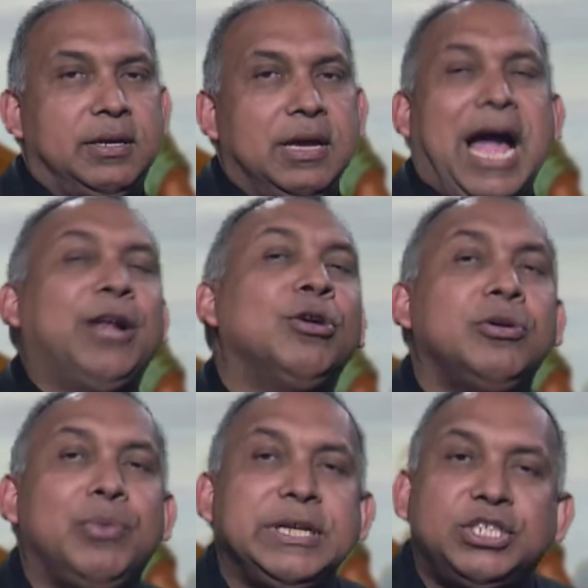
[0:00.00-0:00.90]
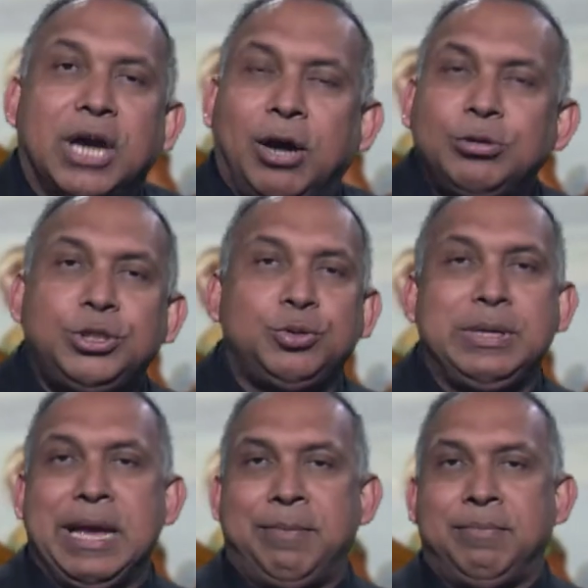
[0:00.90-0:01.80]
I don't reach out to
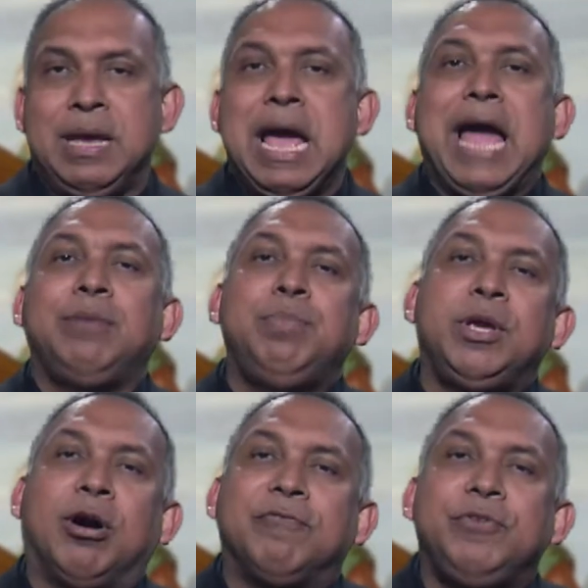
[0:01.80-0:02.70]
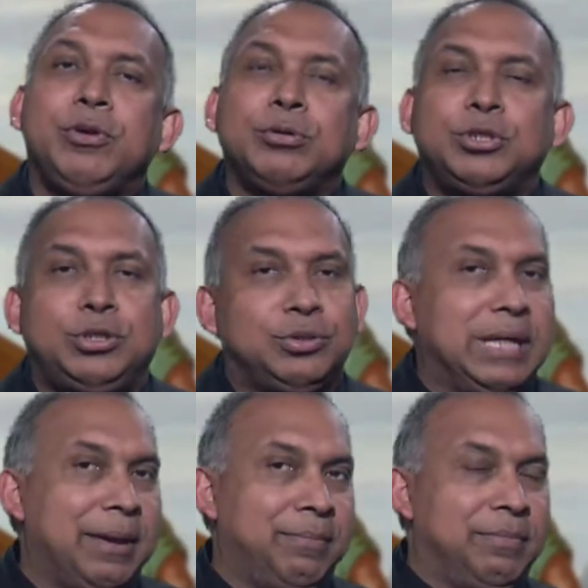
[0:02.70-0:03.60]
them and be of use to
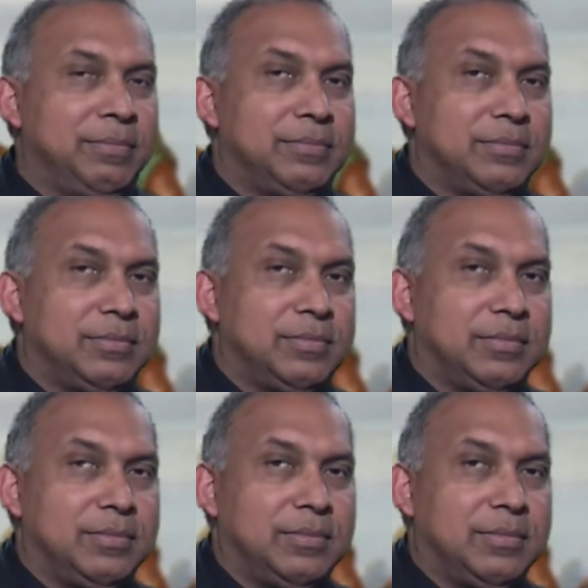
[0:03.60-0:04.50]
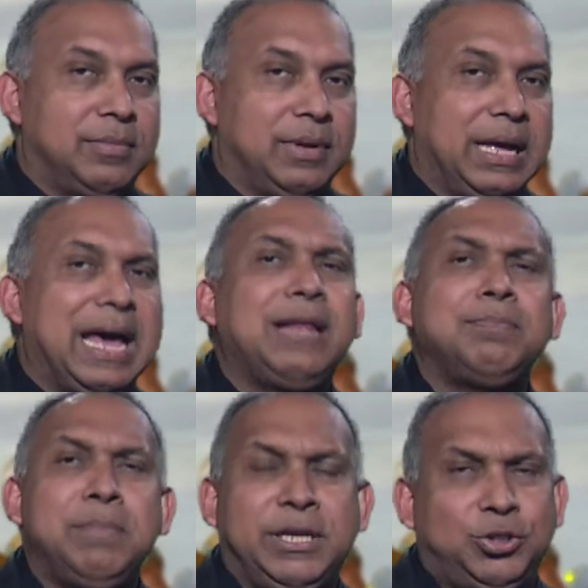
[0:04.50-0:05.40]
them. Help
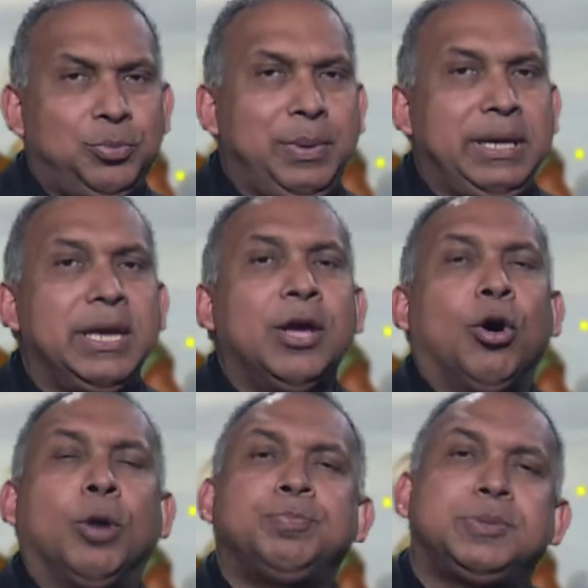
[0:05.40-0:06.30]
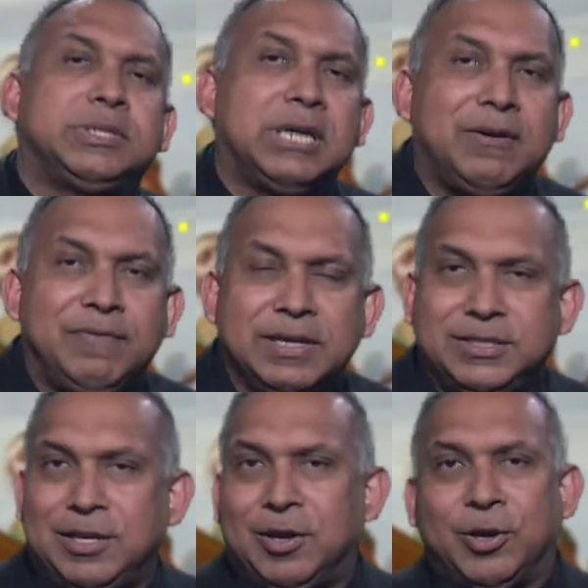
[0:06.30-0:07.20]
me to be
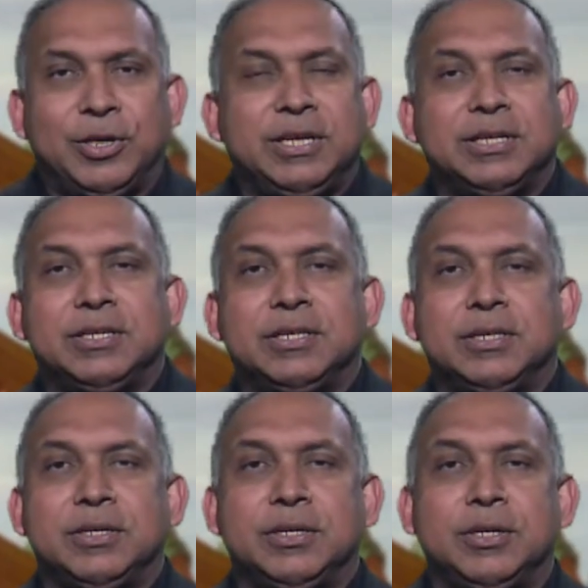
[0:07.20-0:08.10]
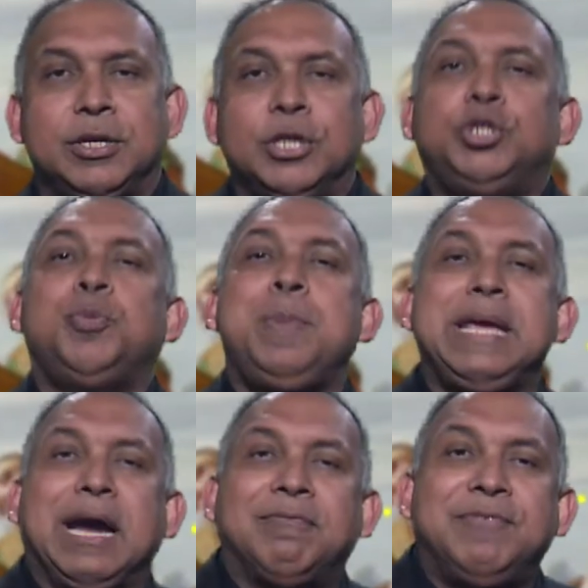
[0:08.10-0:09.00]
observant, Lord, to be
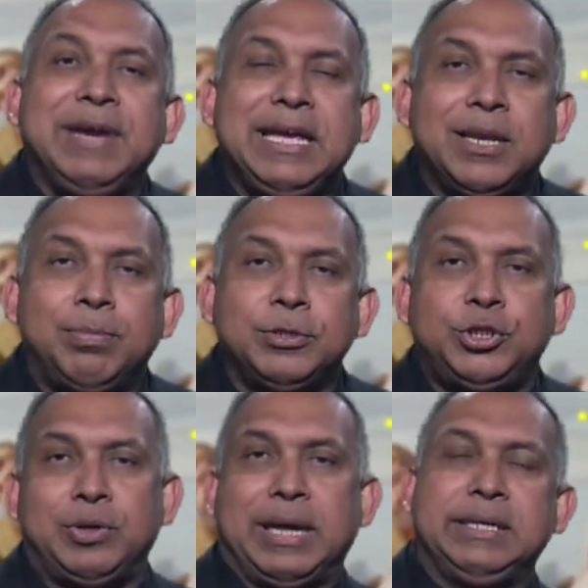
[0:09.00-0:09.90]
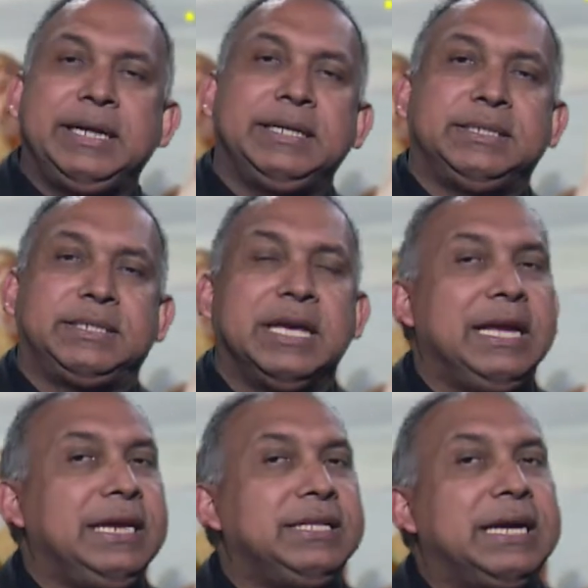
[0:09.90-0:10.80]
available to others
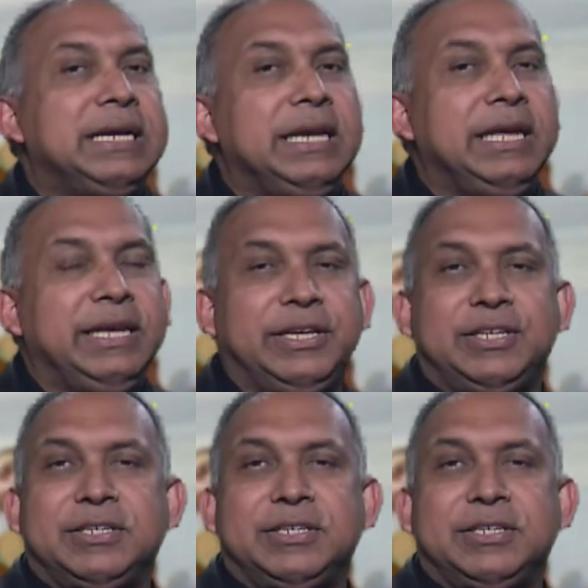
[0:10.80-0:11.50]
in their need.